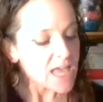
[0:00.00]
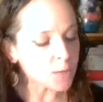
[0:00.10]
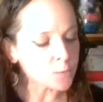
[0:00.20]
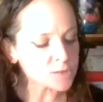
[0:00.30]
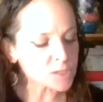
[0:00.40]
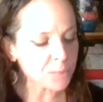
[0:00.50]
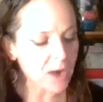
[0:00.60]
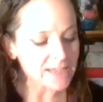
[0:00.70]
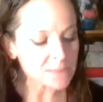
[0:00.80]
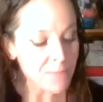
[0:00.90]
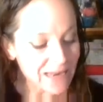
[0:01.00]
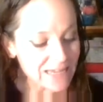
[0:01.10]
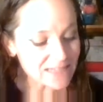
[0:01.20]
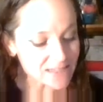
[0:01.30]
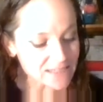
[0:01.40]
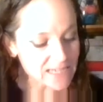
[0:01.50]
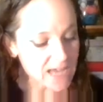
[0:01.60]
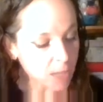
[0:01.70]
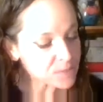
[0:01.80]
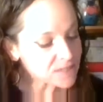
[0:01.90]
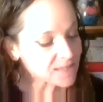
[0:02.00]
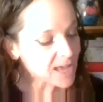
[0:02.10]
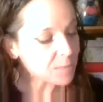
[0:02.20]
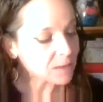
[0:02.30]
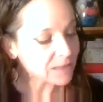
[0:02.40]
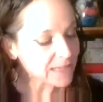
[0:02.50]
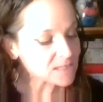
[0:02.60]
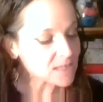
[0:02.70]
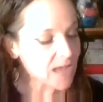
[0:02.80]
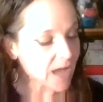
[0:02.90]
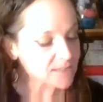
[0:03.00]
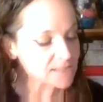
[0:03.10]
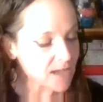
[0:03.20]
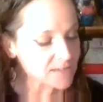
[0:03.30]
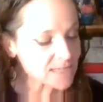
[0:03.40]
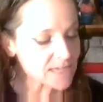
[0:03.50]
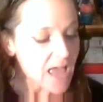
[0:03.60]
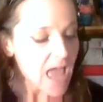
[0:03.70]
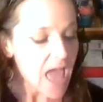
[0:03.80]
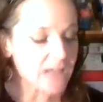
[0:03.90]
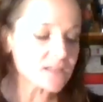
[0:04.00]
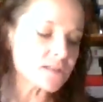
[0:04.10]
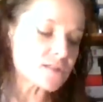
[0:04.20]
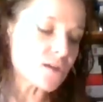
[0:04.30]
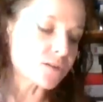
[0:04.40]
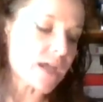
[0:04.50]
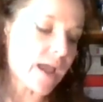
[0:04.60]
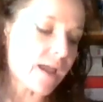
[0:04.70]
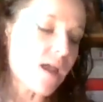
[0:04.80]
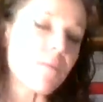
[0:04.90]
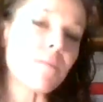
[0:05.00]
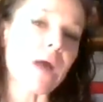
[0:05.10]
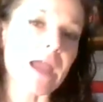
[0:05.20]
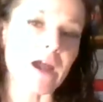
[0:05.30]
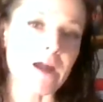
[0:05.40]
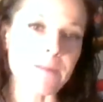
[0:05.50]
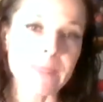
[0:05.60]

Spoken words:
It will surprise many to see unmistakable links to the Anasazi and to the Toltec Maya.